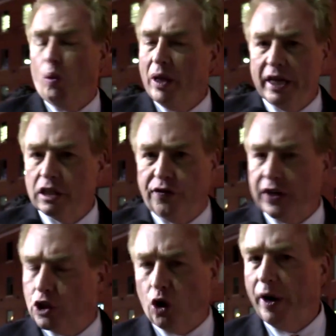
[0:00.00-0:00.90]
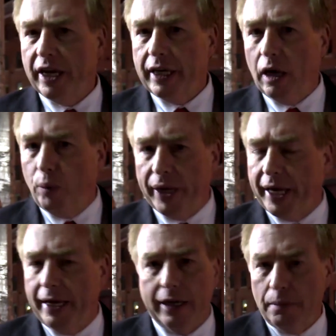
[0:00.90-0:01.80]
Well, it's Victoria Day
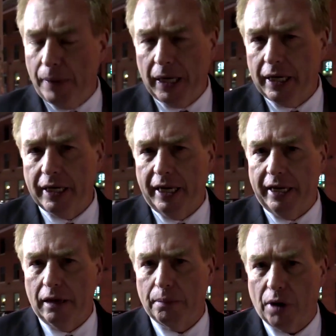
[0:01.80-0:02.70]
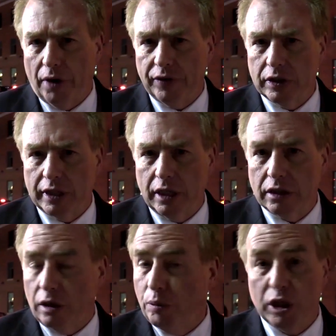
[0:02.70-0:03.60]
weekend in many Canadian
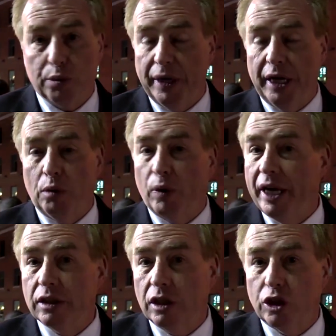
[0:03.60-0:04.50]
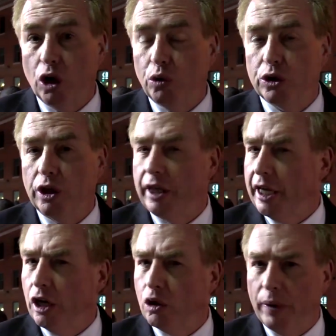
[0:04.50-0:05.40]
provinces, in which we raise a toast to
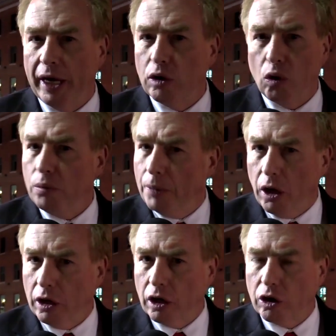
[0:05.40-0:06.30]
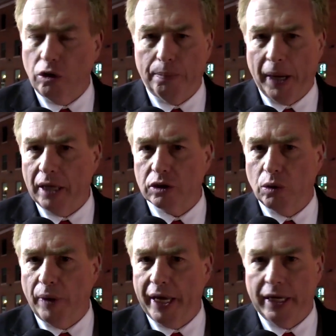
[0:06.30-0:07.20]
the grand old monarch who passed
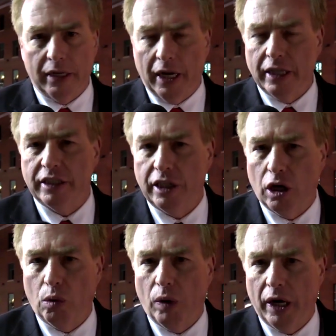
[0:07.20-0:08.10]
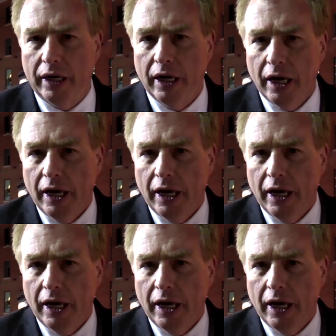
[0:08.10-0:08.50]
away in 1901.